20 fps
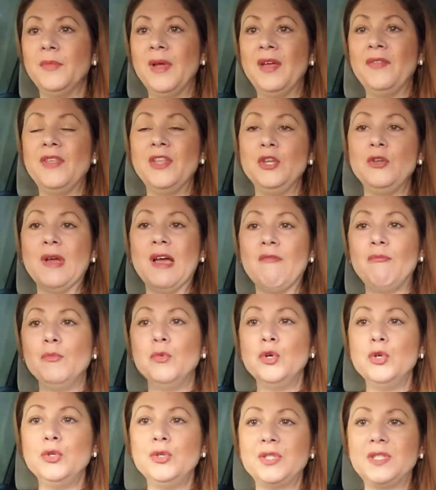And then you have
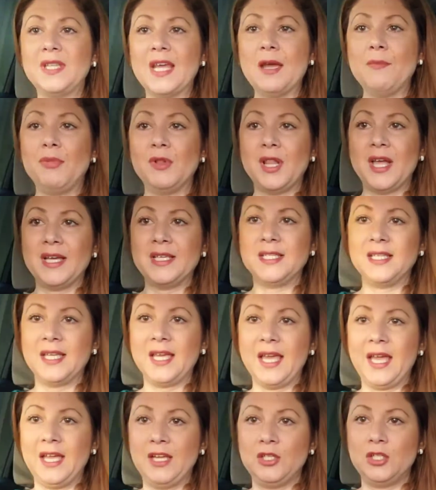mood
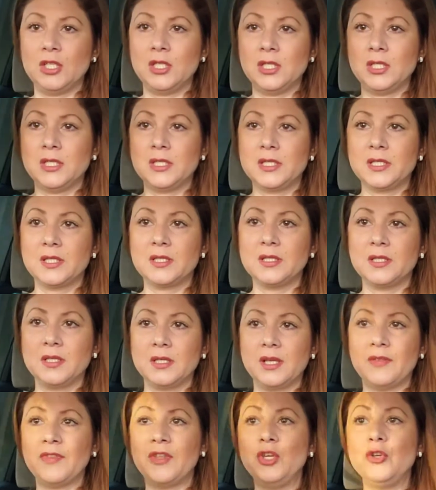stabilizing agents.
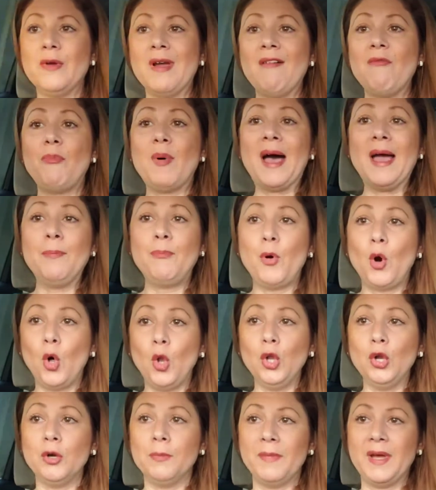And then you have
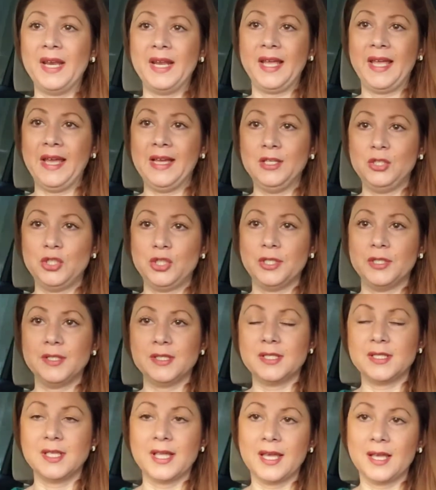bipolar
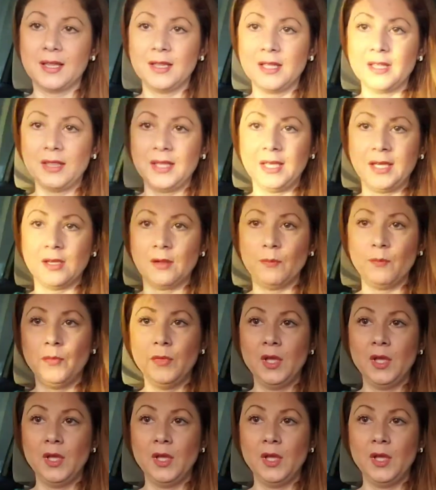medications like lithium.